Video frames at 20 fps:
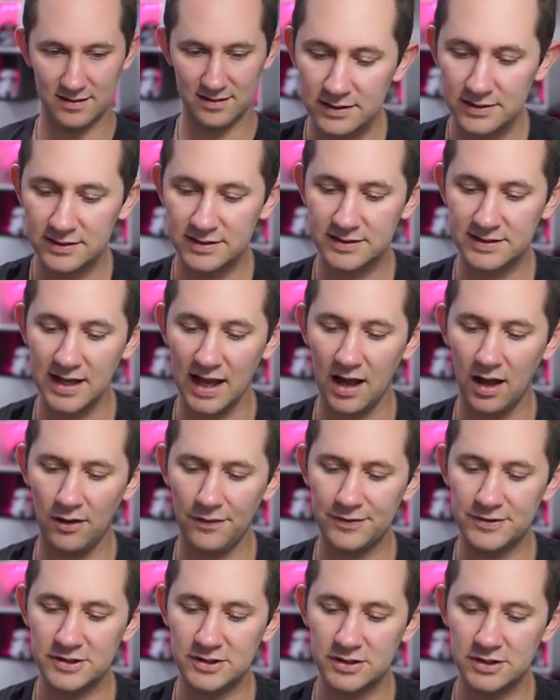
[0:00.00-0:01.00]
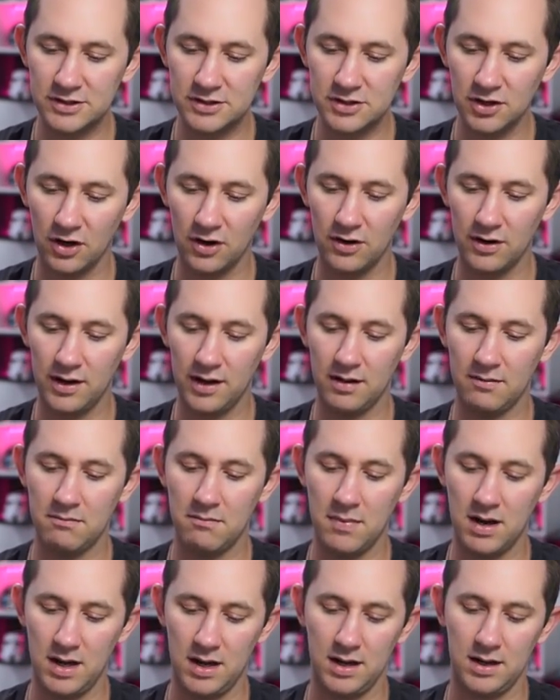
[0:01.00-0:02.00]
Self-stirring
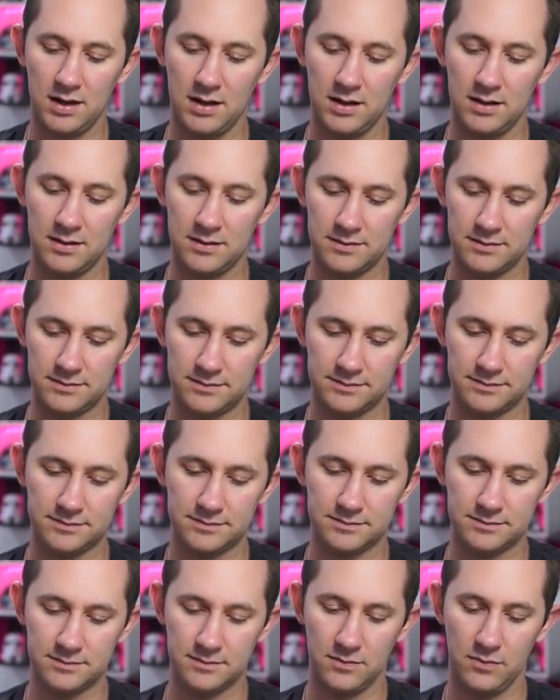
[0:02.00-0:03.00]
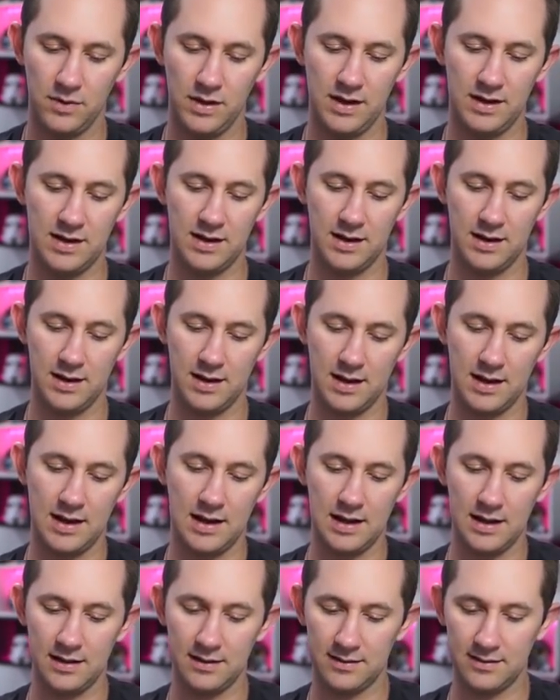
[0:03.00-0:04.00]
mug. We did it,
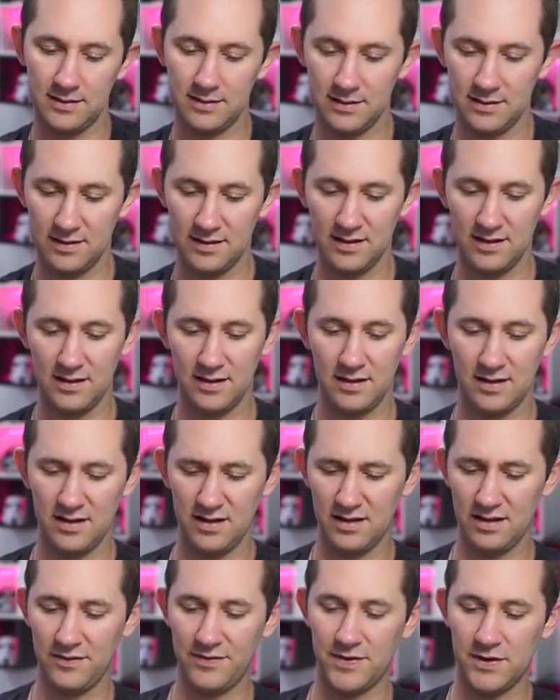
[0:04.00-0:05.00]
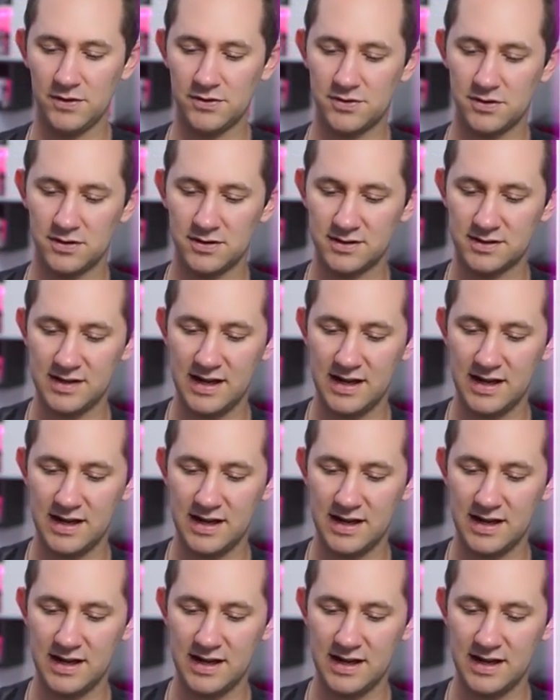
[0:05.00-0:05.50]
guys. The future is